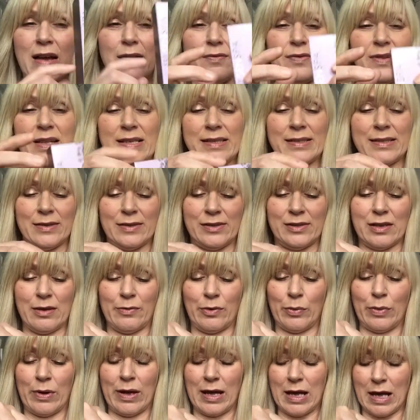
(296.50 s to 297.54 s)
have this, so
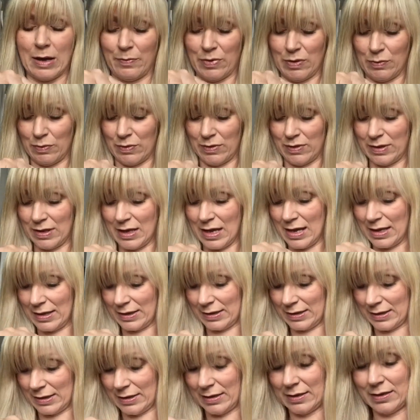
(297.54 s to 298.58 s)
I'm quite happy with that.
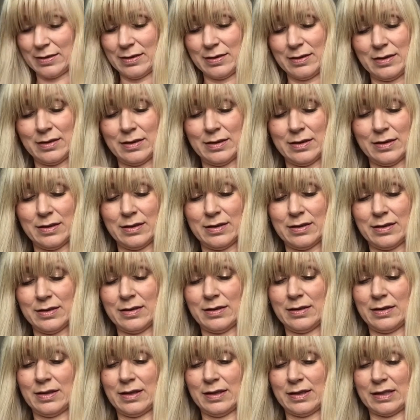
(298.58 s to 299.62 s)

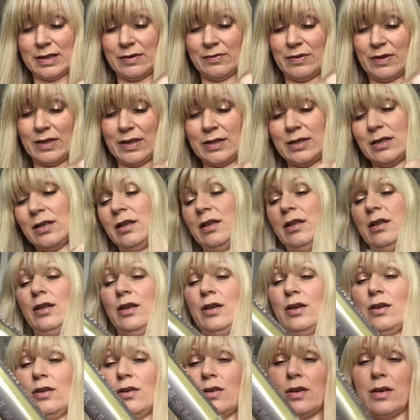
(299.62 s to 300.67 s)
Let's have a little
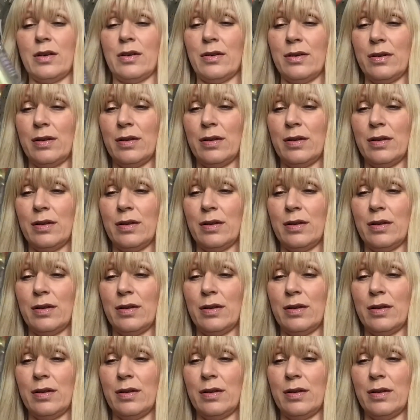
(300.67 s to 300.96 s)
look.